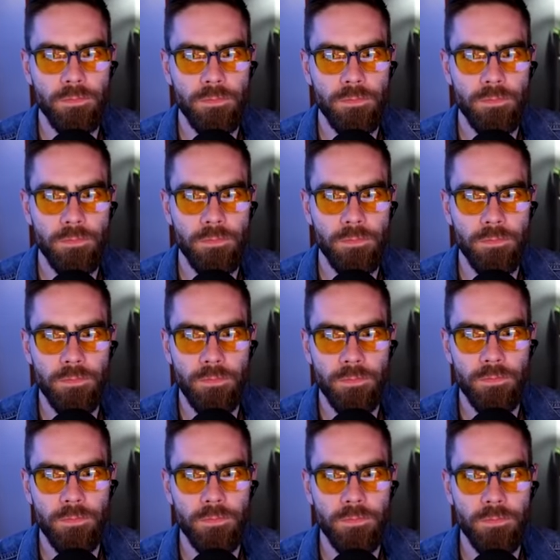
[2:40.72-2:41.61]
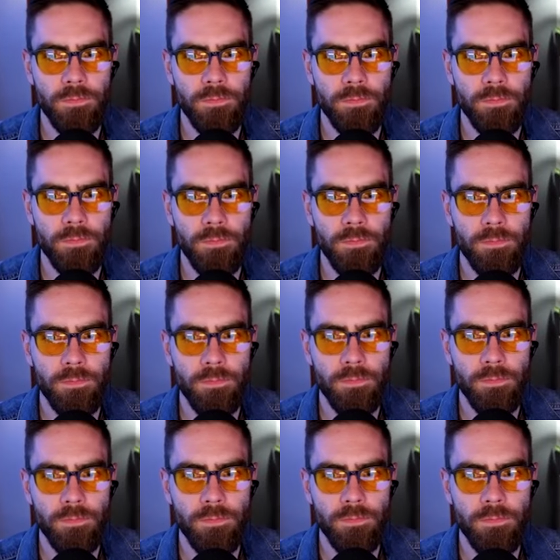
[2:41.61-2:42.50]

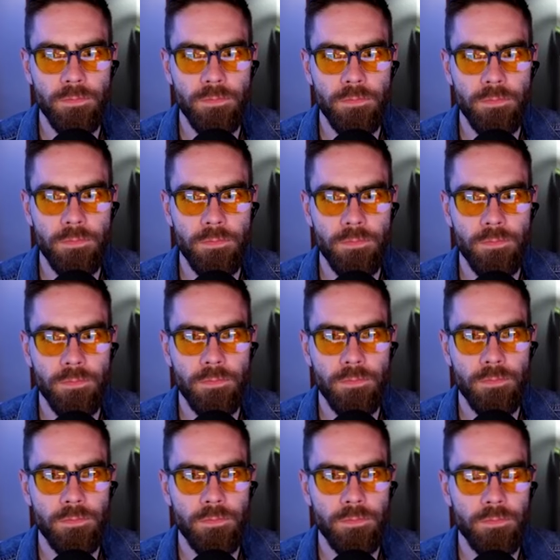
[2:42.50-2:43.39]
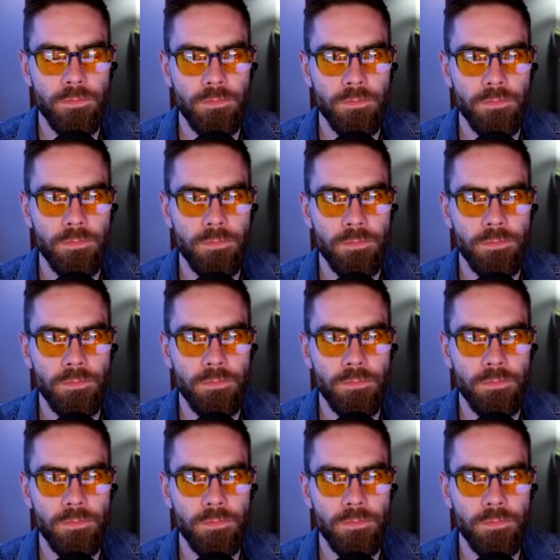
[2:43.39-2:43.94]
No words are spoken by the person on screen.